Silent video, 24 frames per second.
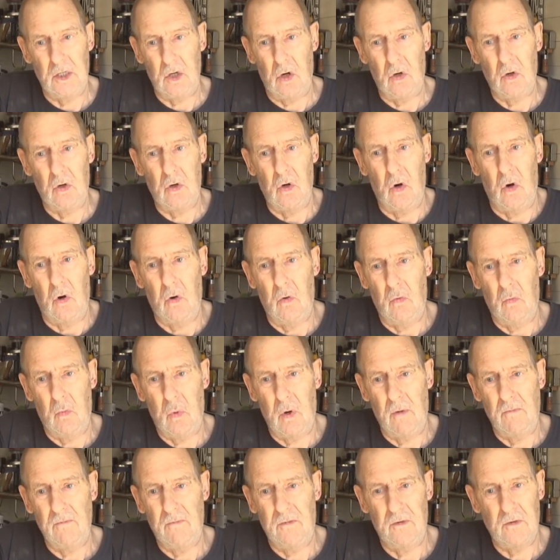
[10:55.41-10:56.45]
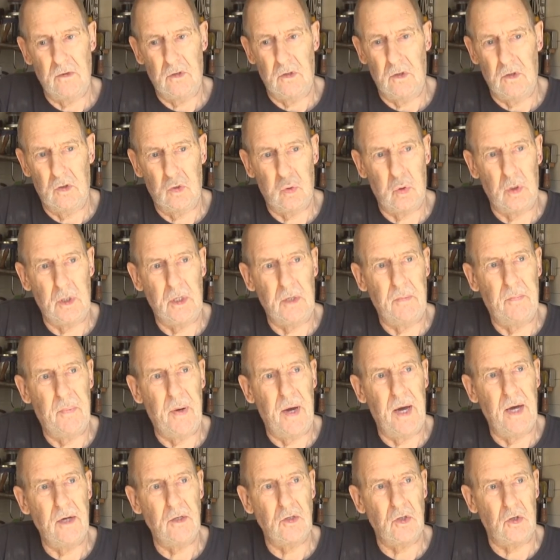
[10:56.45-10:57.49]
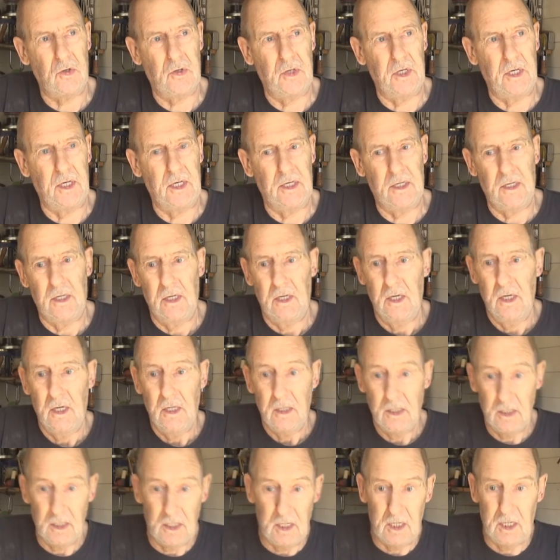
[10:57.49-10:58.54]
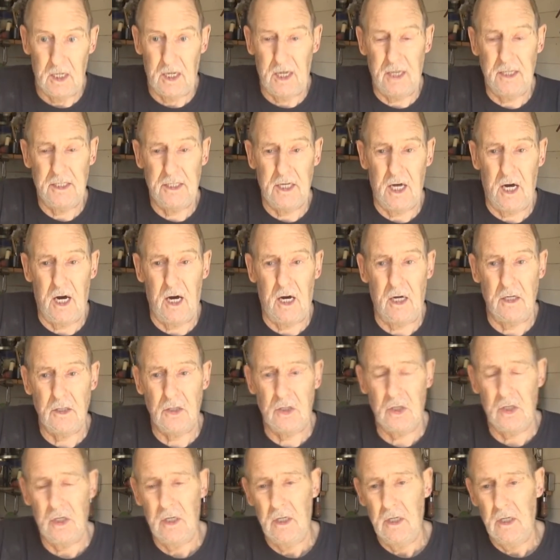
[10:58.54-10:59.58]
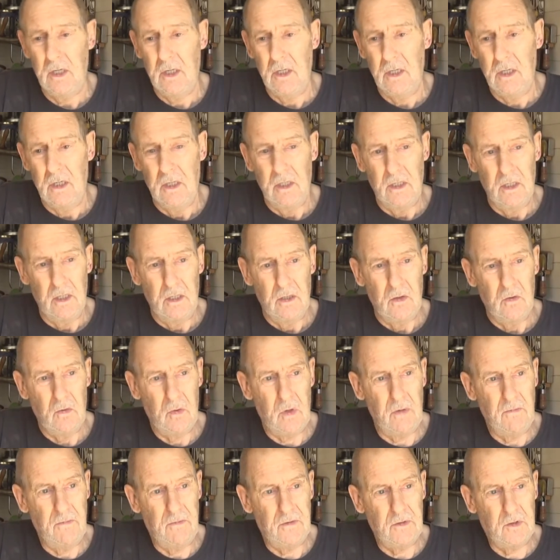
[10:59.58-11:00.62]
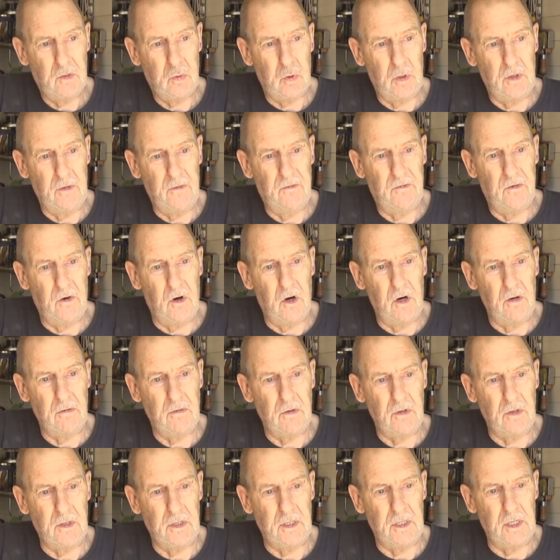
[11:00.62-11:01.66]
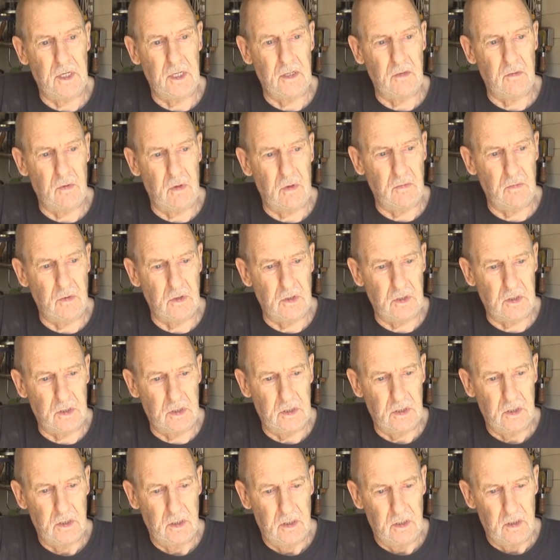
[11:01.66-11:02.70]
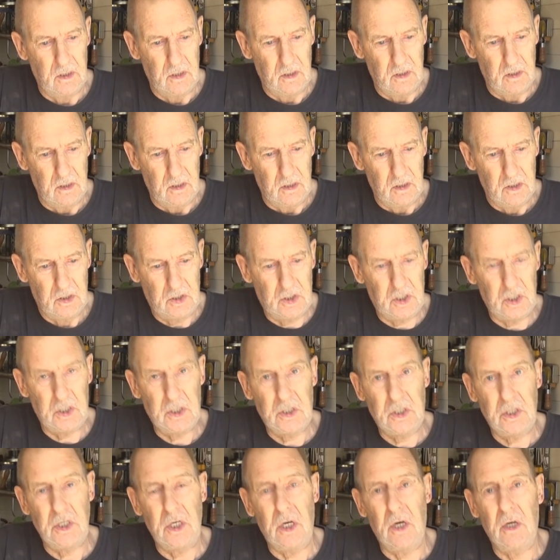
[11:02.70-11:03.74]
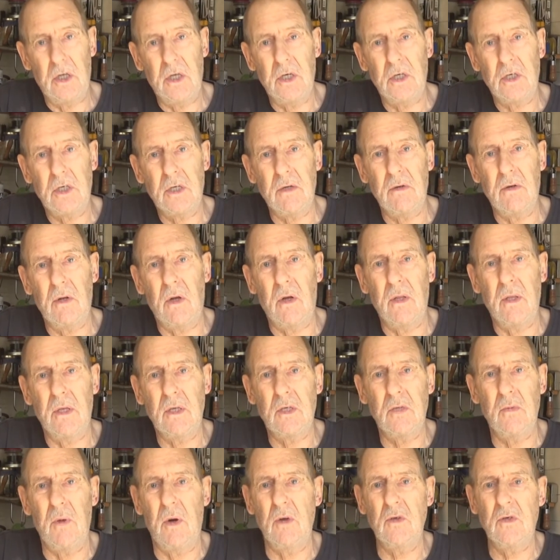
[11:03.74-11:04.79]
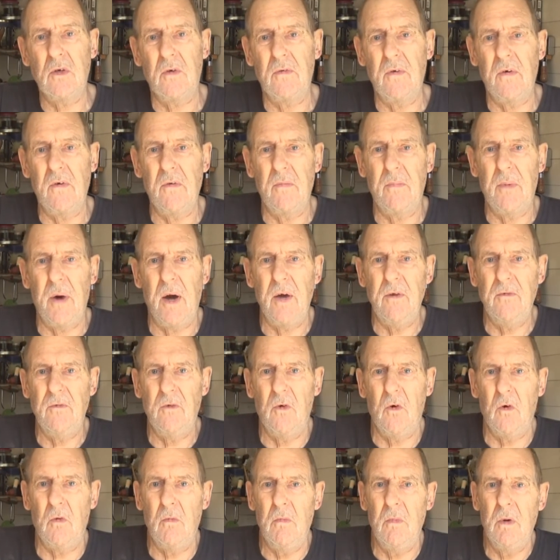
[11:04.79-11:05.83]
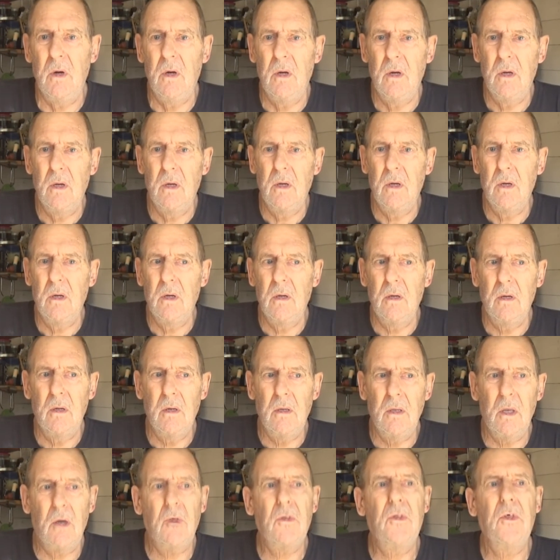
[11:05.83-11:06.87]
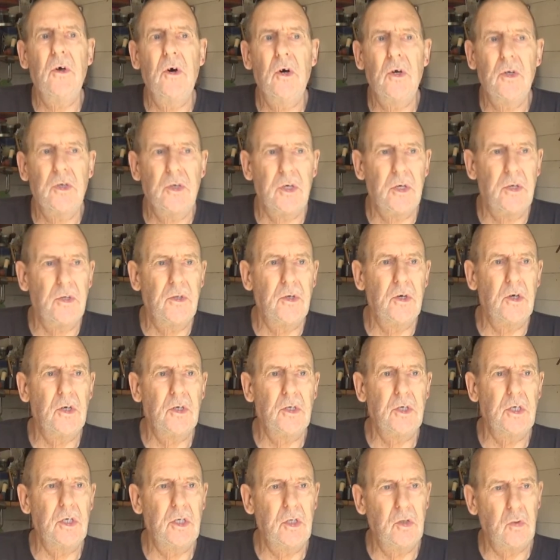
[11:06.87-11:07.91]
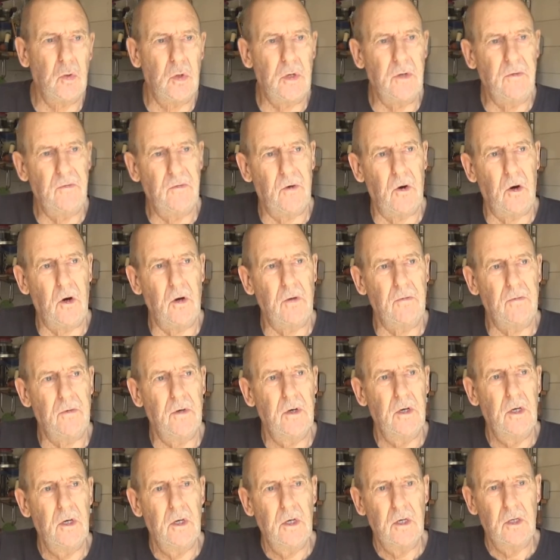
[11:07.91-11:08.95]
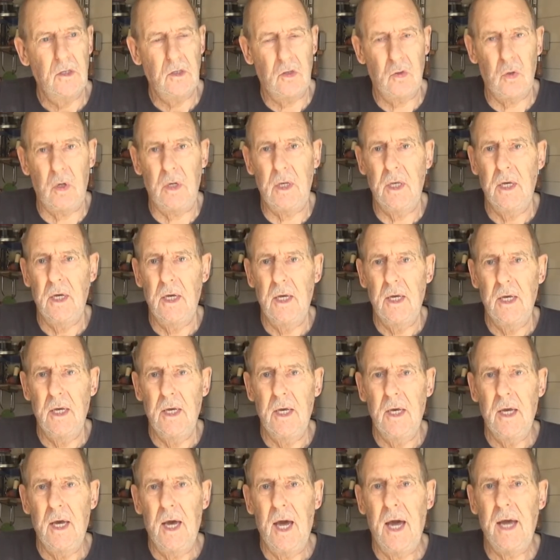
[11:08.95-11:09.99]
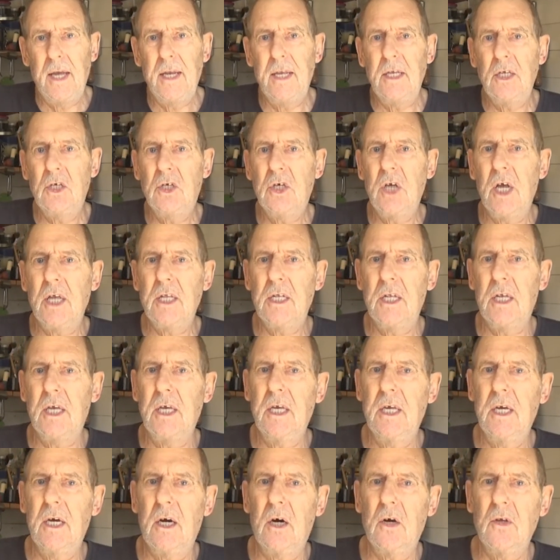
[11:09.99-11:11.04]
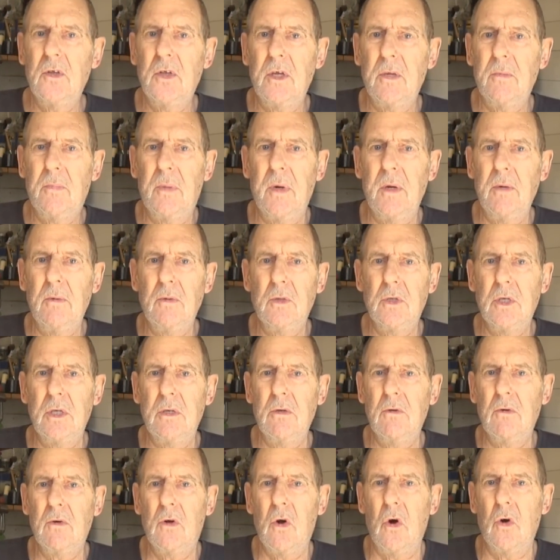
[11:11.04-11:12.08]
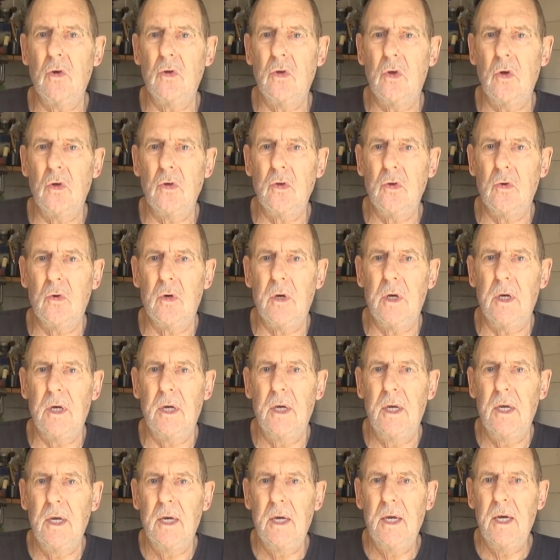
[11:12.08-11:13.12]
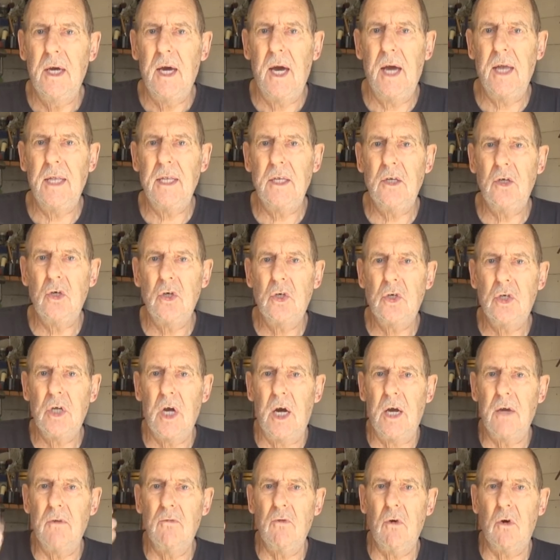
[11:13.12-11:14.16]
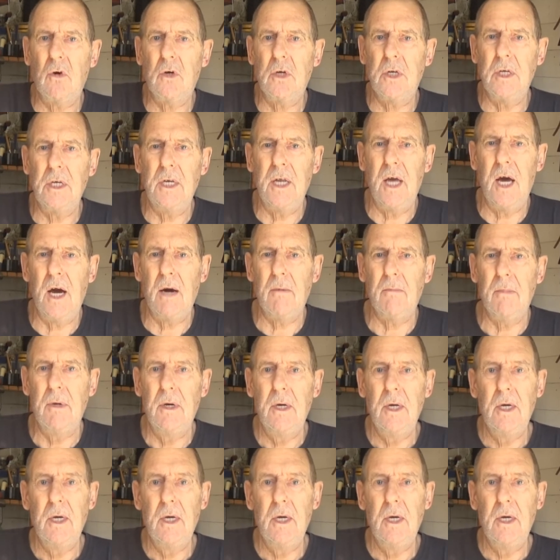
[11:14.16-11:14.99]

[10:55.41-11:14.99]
I got one for £20, I think, the little 8Rs. One for 25, and I think the other was 60. I think something like that. That's the most I've ever paid for them. No, 30, 25, 20. And then suddenly, I think people seem to have cottoned onto it, and they just started rocketing up.